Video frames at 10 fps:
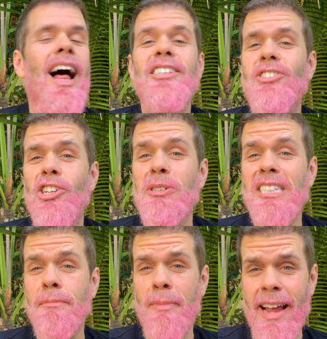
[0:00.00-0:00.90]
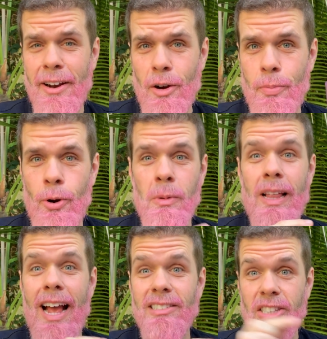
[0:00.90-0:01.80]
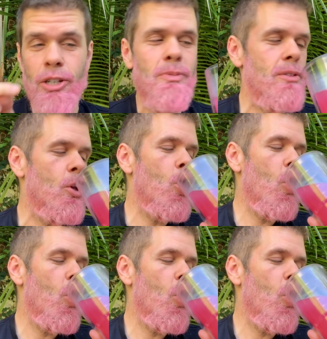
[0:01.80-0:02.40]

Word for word: I started drinking some of my Airborne with ice cubes.